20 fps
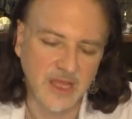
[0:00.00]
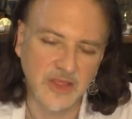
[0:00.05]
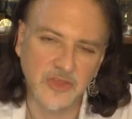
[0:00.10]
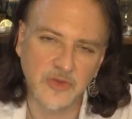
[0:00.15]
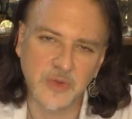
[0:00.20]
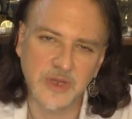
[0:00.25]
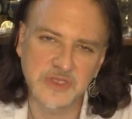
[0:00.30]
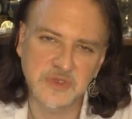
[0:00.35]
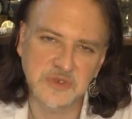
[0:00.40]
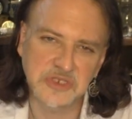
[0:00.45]

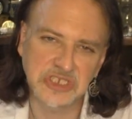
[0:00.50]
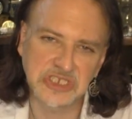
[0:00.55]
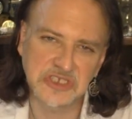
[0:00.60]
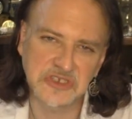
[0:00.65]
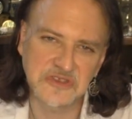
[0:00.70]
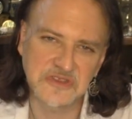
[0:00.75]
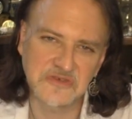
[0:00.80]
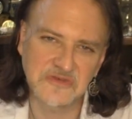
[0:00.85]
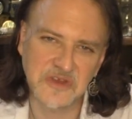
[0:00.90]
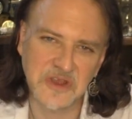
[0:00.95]
Otherwise, wishing
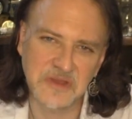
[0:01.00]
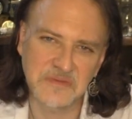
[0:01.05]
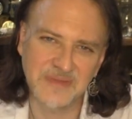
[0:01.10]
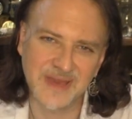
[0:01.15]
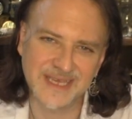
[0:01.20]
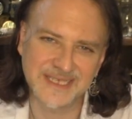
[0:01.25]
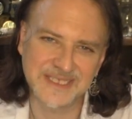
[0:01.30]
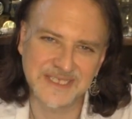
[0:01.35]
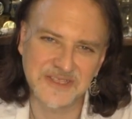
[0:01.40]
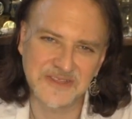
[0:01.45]
you the very
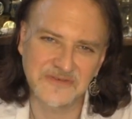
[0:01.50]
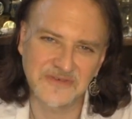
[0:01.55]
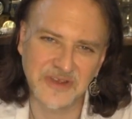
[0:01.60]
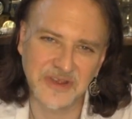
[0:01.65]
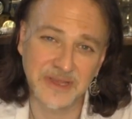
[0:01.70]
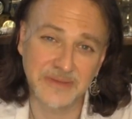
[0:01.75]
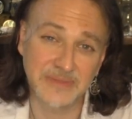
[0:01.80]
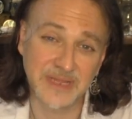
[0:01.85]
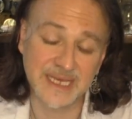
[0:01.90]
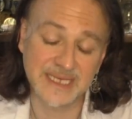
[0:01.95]
best and the
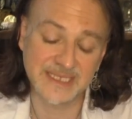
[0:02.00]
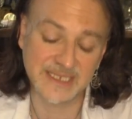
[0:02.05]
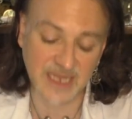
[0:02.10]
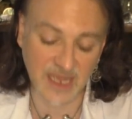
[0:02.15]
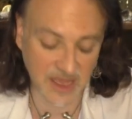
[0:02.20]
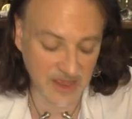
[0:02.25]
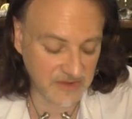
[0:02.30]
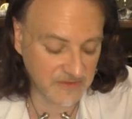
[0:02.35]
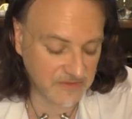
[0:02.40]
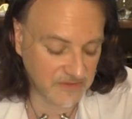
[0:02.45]
very blessed
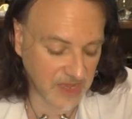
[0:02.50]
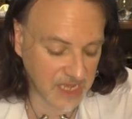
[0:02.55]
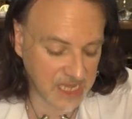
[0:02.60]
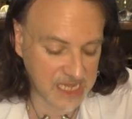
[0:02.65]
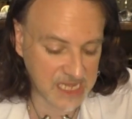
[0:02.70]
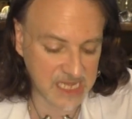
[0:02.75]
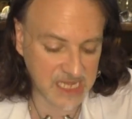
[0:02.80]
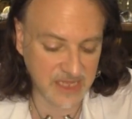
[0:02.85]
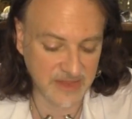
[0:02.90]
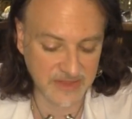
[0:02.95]
of
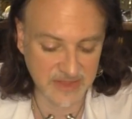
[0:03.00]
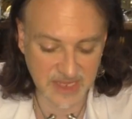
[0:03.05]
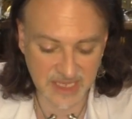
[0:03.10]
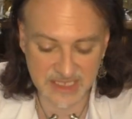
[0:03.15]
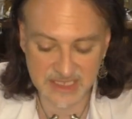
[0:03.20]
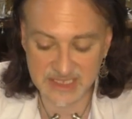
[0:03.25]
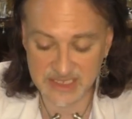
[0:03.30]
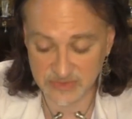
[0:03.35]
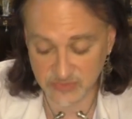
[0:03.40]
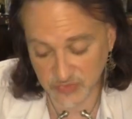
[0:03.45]

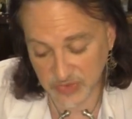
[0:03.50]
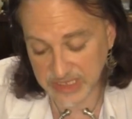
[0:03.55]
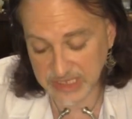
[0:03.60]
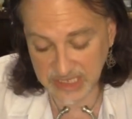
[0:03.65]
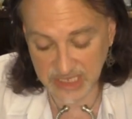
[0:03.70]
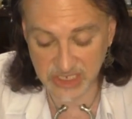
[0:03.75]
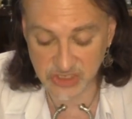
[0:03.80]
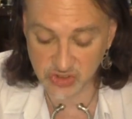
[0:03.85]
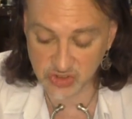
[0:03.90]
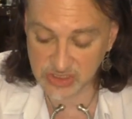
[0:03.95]
this
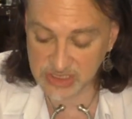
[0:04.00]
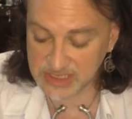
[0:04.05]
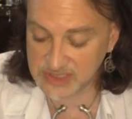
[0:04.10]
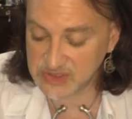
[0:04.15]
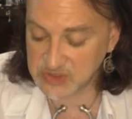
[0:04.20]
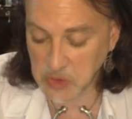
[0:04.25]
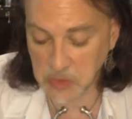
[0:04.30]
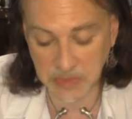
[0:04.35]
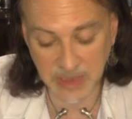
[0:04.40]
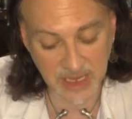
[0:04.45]
really interesting
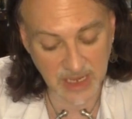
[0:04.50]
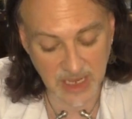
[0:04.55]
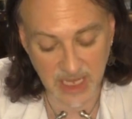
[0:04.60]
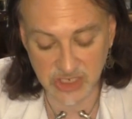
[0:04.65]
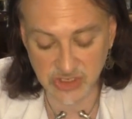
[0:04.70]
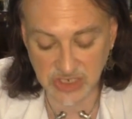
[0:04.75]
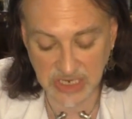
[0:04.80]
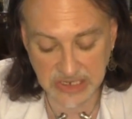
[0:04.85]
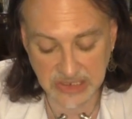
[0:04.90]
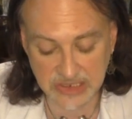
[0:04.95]
soulmate
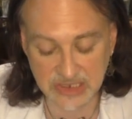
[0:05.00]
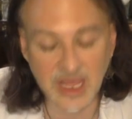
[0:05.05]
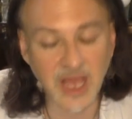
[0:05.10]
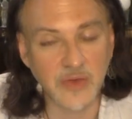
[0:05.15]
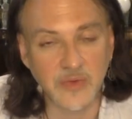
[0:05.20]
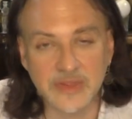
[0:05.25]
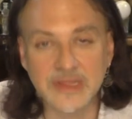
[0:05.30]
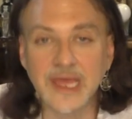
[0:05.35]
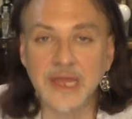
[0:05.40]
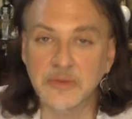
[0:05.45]
contract. Good
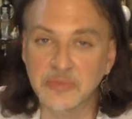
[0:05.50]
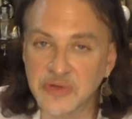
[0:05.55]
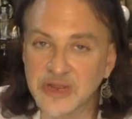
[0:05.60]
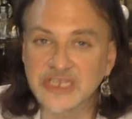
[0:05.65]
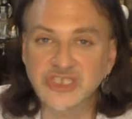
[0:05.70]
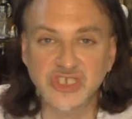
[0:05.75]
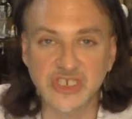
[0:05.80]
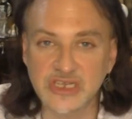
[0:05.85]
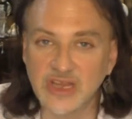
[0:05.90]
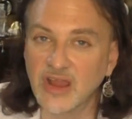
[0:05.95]
luck with that
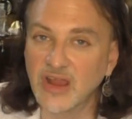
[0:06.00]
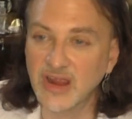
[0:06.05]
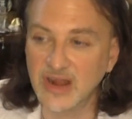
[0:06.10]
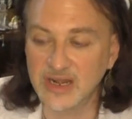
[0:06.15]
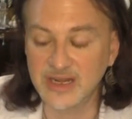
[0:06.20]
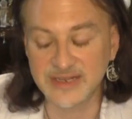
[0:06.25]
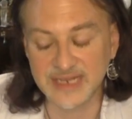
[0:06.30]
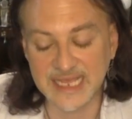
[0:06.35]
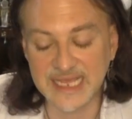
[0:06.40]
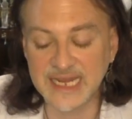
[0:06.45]
oppression
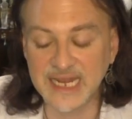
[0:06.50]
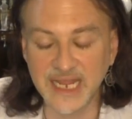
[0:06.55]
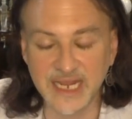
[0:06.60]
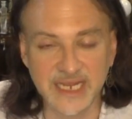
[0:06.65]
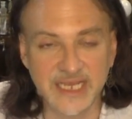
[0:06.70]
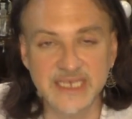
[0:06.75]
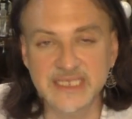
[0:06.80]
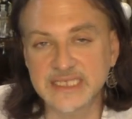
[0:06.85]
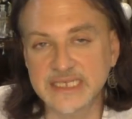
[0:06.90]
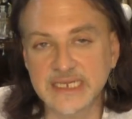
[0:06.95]
card. It
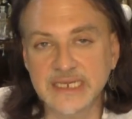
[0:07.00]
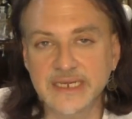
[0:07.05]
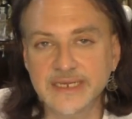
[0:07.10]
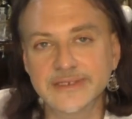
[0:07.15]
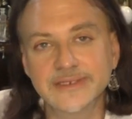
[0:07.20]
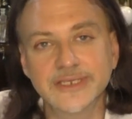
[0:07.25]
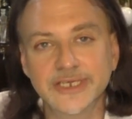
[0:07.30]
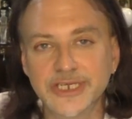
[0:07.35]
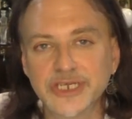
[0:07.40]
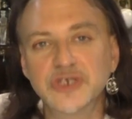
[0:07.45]
ain't easy,
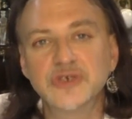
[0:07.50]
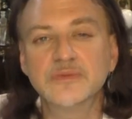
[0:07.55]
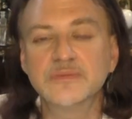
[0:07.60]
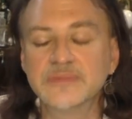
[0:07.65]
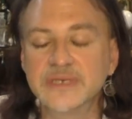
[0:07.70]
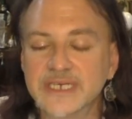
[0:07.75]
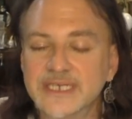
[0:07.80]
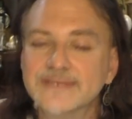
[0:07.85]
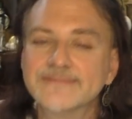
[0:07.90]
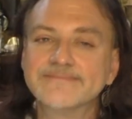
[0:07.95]
I know,
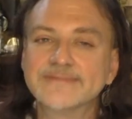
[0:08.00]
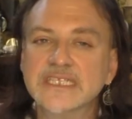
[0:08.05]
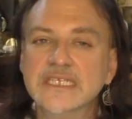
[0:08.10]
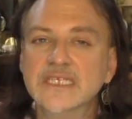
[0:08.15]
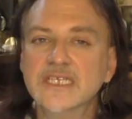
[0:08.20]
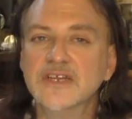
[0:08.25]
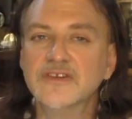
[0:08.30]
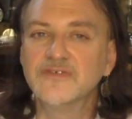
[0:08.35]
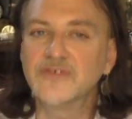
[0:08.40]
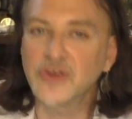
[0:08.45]
but
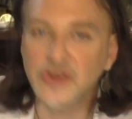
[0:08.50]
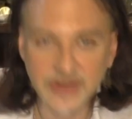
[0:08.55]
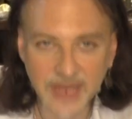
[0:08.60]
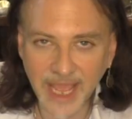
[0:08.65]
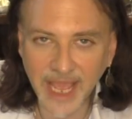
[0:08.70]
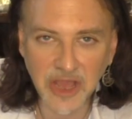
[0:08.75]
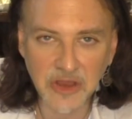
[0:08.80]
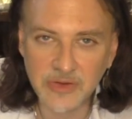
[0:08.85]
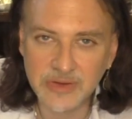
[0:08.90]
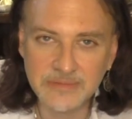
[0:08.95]
for
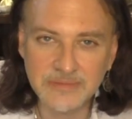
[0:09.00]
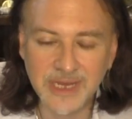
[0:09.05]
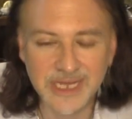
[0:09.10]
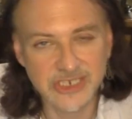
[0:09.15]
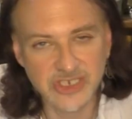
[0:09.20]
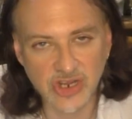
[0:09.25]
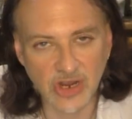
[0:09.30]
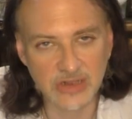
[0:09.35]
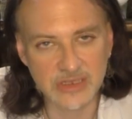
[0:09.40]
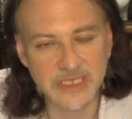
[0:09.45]
now, my
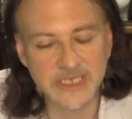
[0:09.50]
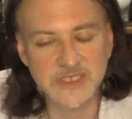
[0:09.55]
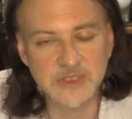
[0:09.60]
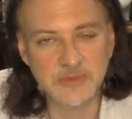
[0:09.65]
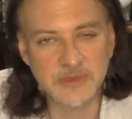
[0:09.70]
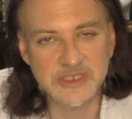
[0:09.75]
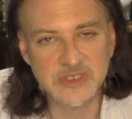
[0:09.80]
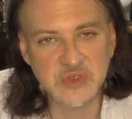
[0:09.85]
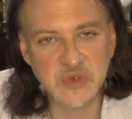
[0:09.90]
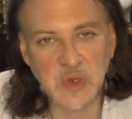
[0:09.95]
darlings,
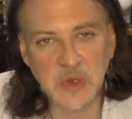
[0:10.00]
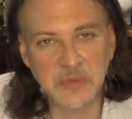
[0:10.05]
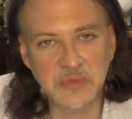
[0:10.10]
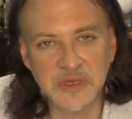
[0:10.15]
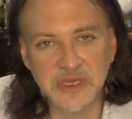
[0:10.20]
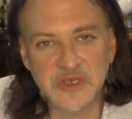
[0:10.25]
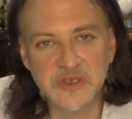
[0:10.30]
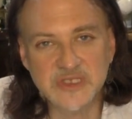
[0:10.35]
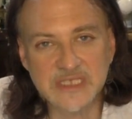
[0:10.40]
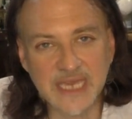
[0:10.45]
my
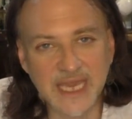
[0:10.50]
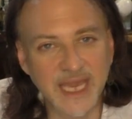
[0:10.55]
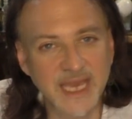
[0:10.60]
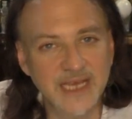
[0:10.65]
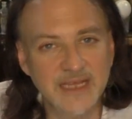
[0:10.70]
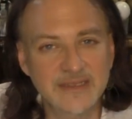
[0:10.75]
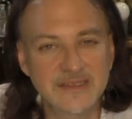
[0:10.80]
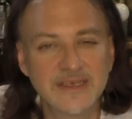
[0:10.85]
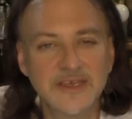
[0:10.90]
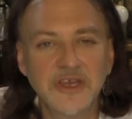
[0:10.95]
Scorpios,
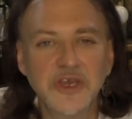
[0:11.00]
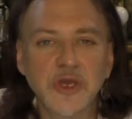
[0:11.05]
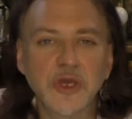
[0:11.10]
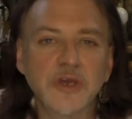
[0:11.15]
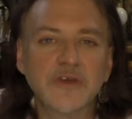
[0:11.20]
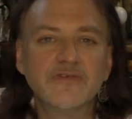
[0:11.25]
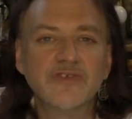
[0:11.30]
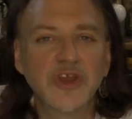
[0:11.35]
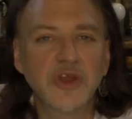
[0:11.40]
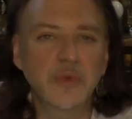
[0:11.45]
hail,
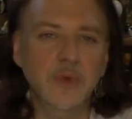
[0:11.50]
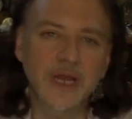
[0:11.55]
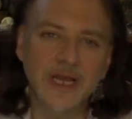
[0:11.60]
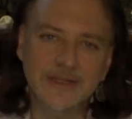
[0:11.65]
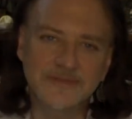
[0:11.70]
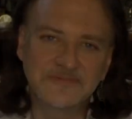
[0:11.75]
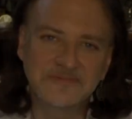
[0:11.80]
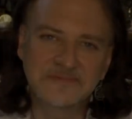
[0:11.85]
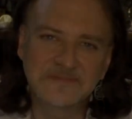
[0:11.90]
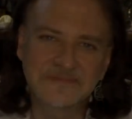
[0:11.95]

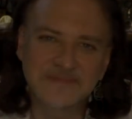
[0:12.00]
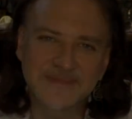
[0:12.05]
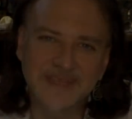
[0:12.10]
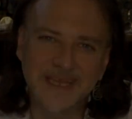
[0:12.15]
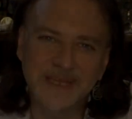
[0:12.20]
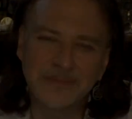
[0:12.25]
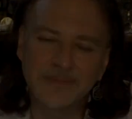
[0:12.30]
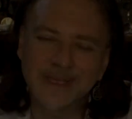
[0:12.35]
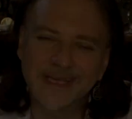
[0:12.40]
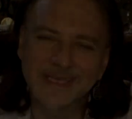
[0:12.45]
farewell, and